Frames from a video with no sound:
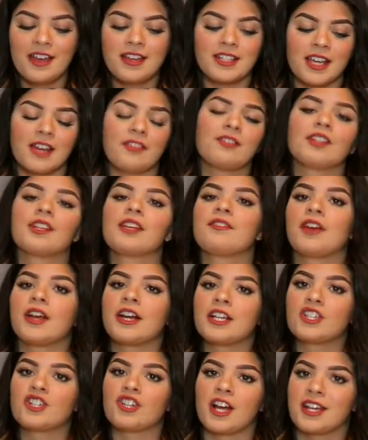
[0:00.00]
Definitely
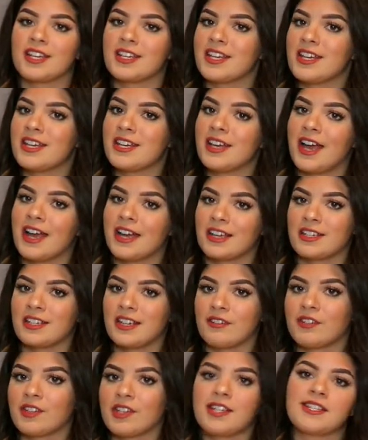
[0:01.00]
very trendy. I can
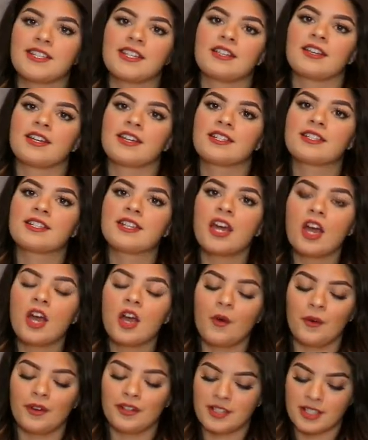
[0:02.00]
definitely see this
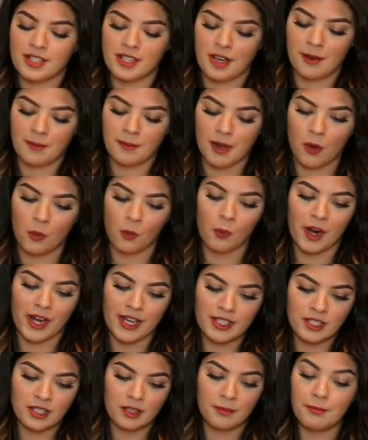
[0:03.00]
with some
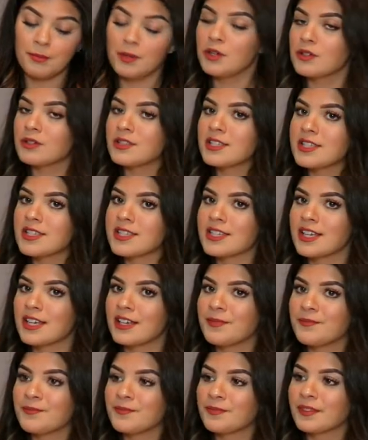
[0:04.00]
white boots
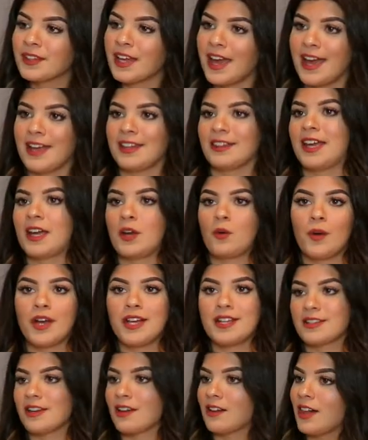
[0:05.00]
and like
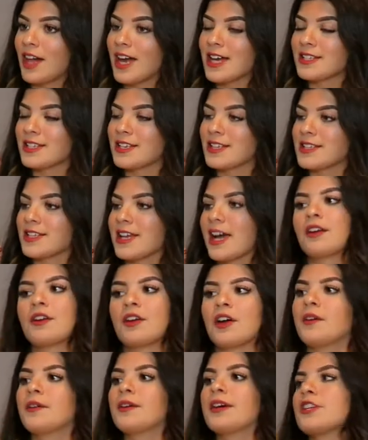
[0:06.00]
white sunglasses. I don't
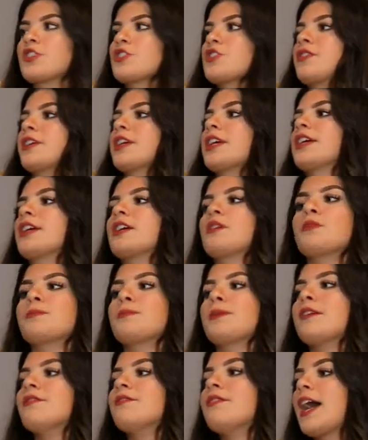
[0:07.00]
know, I just feel like it would
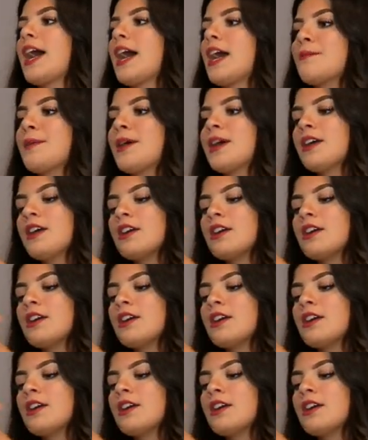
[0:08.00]
be a vibe.